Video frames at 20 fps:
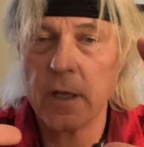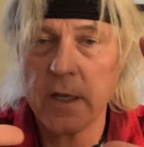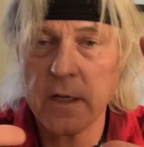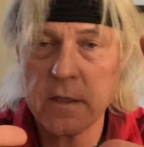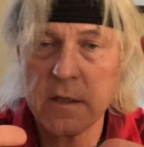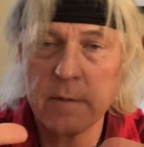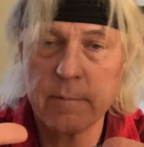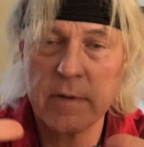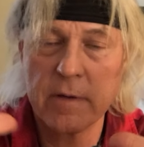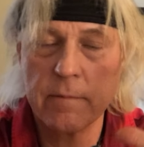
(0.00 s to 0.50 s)

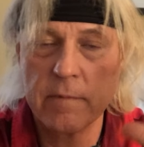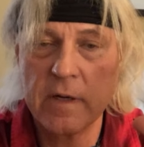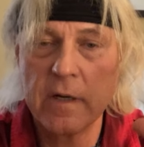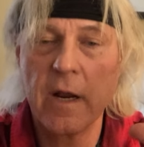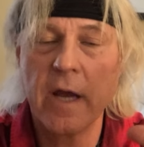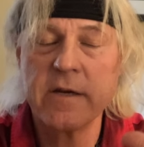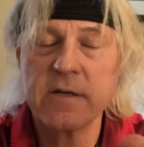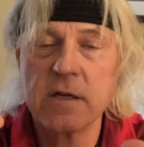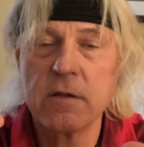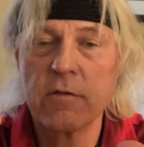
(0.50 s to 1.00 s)
Island thing, but in
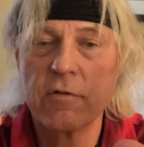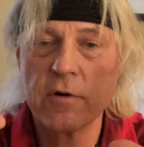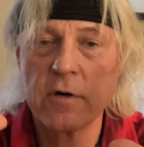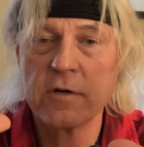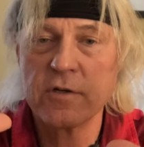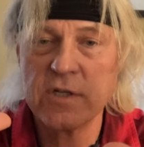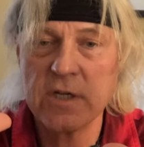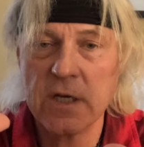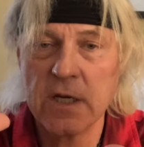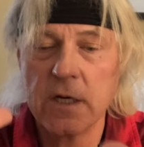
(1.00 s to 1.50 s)

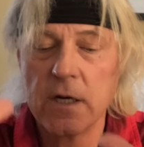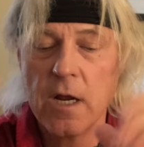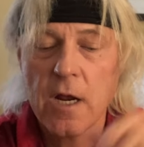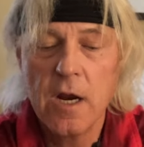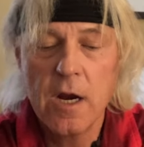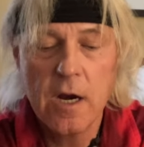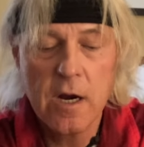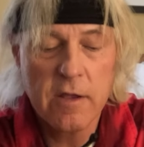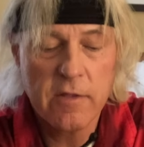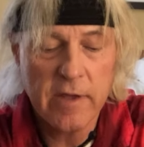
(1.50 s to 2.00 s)
1913,
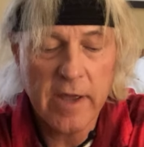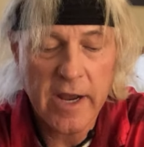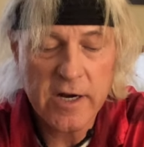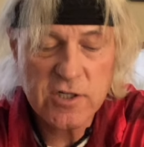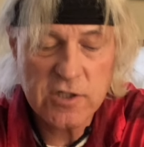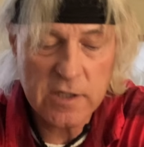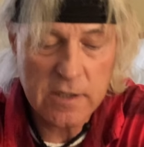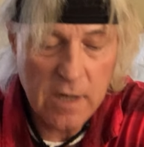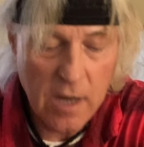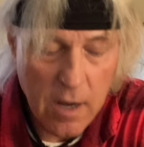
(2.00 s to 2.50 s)
they
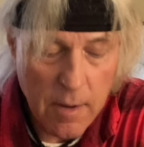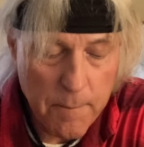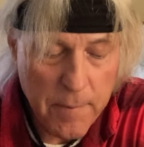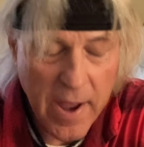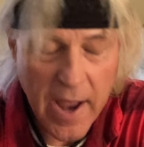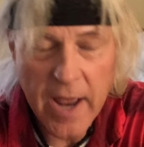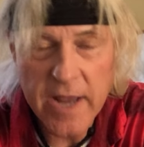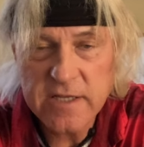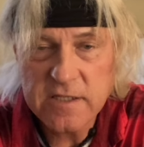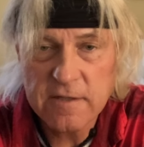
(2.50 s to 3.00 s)
actually
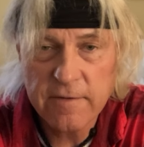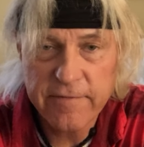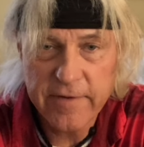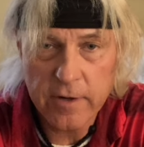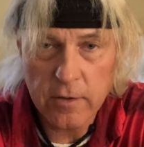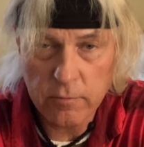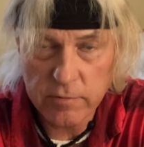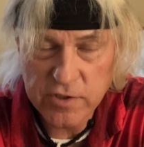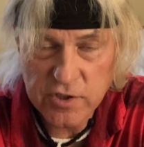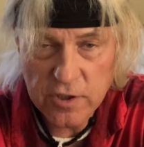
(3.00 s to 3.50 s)
passed the
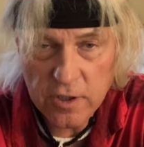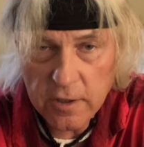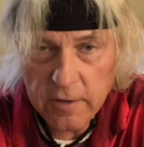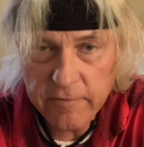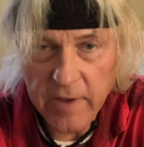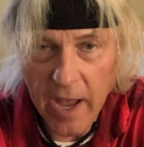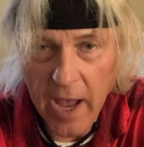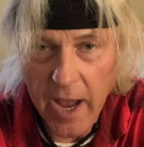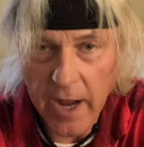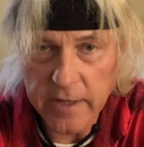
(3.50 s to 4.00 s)
Federal
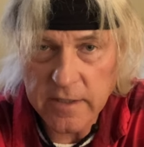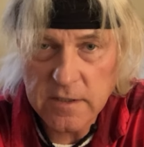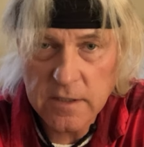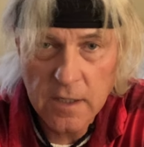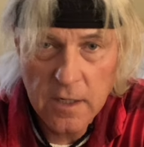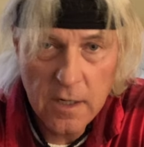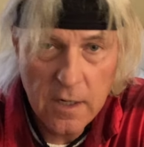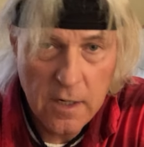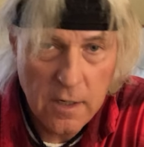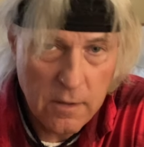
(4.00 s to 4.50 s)
Reserve Act,
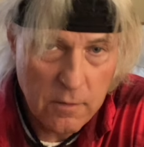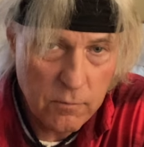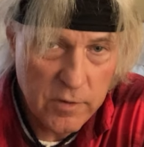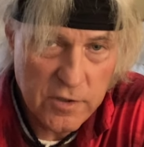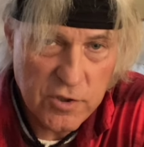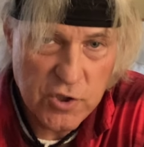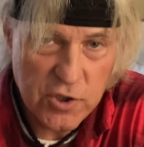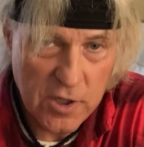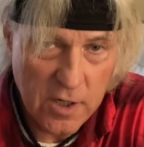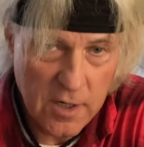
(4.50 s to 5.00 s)

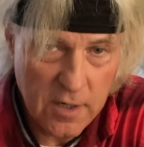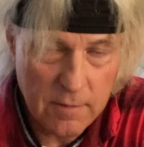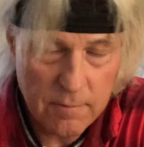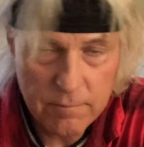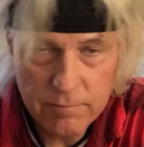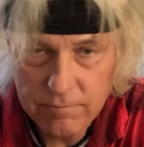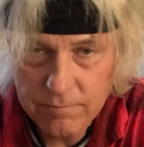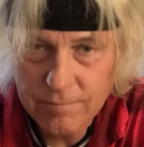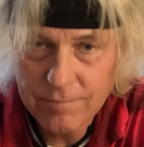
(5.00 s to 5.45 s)
which uh,